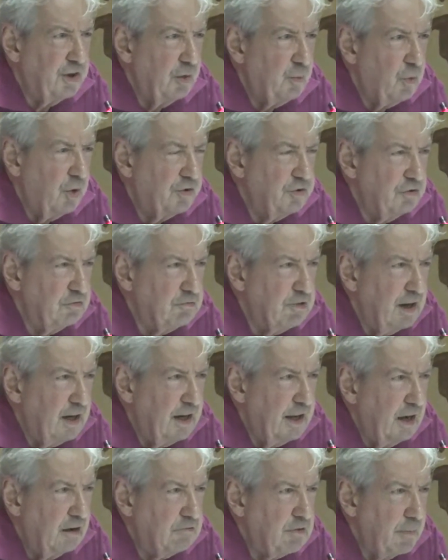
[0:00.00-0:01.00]
it wasn't
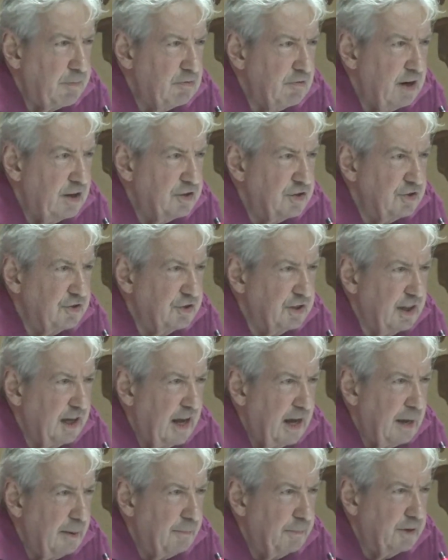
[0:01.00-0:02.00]
really a reparations
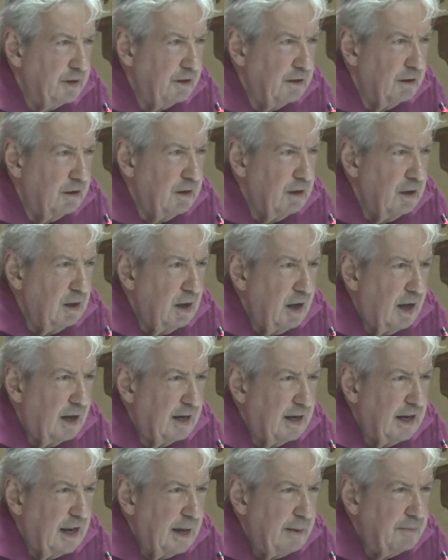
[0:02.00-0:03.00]
claim, but a
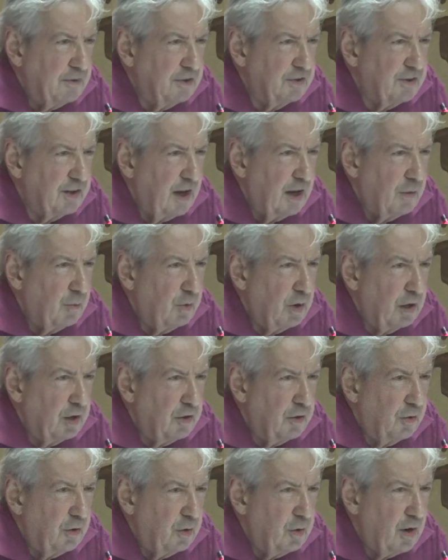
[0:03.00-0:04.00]
claim to say, well,
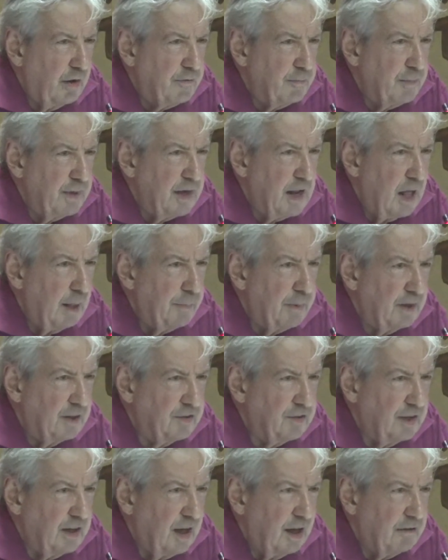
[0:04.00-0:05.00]
you haven't been helping
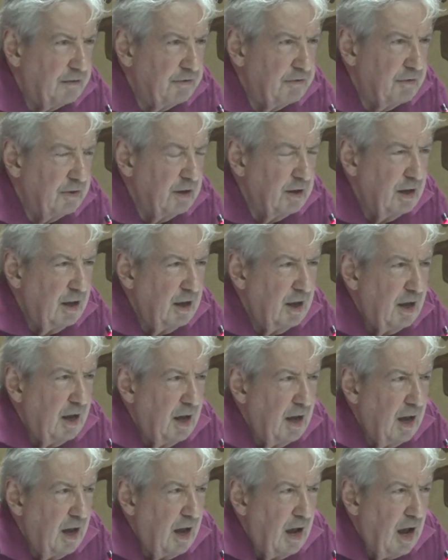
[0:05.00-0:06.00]
us enough.
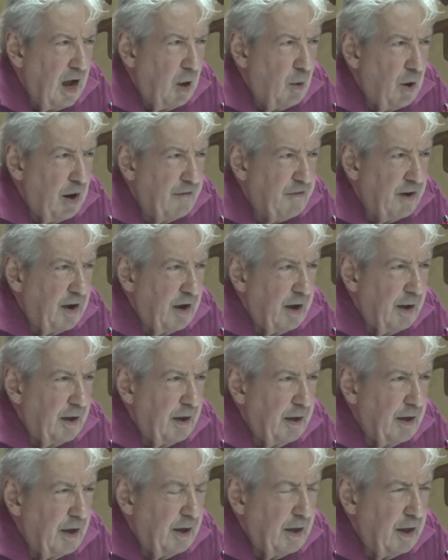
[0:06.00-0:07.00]
However,
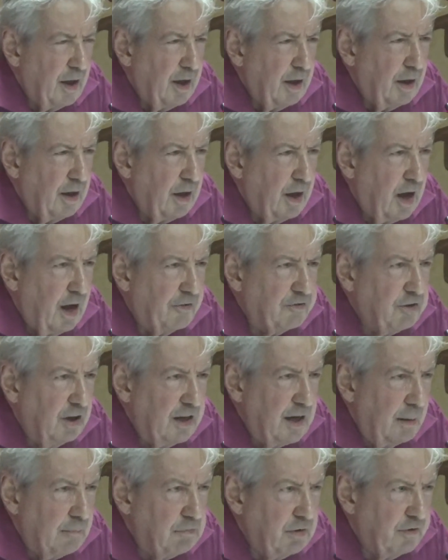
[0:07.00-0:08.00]
after a
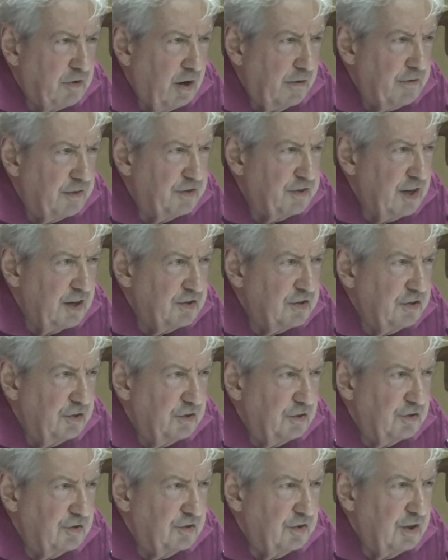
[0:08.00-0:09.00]
number of
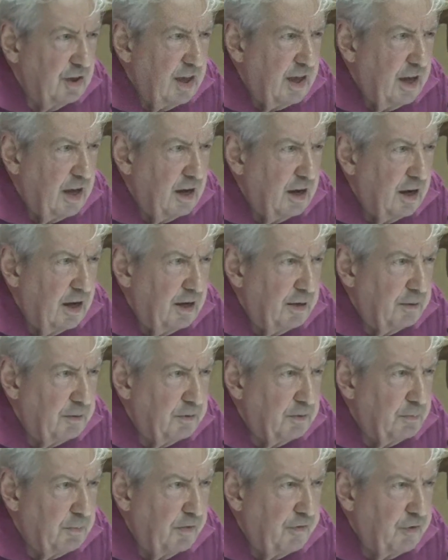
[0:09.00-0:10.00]
conversations here and
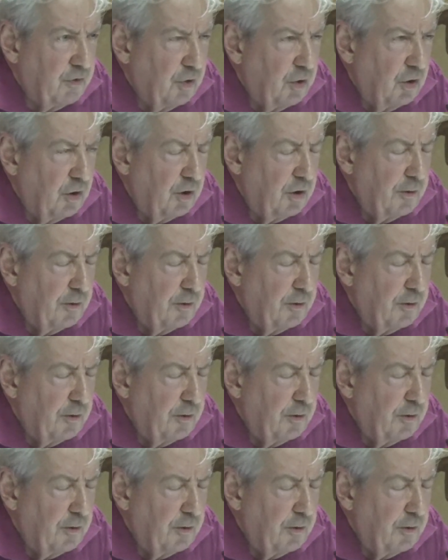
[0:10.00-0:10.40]
before,